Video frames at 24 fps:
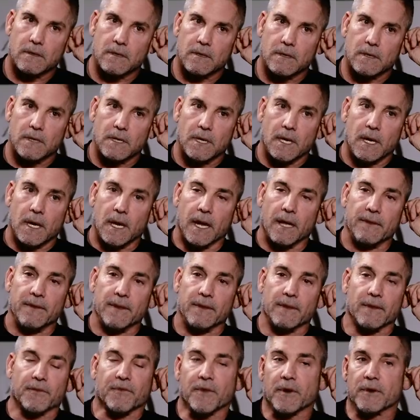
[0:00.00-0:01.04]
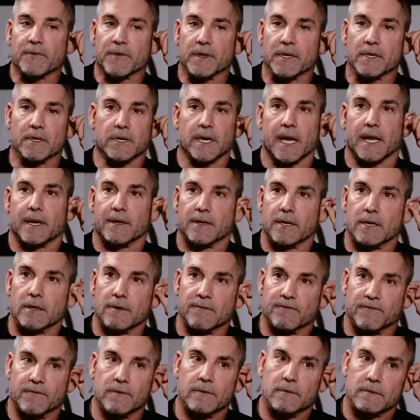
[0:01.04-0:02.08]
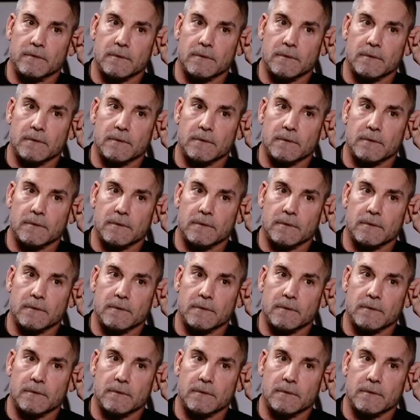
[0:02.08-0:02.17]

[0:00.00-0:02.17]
What's your and then the third thing you got to do